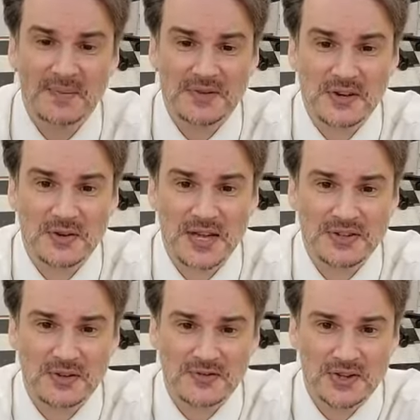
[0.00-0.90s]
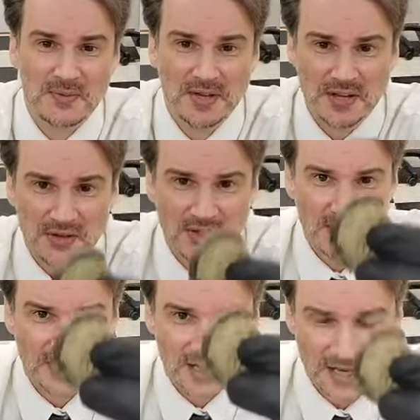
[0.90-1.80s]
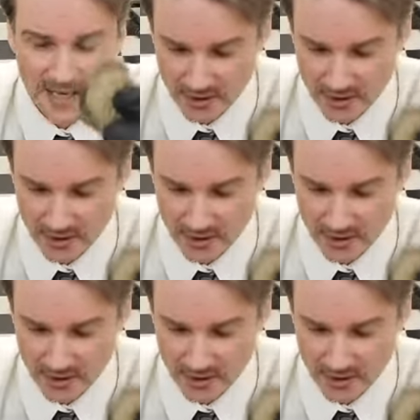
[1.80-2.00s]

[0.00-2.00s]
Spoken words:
So that's sort of something that you see today.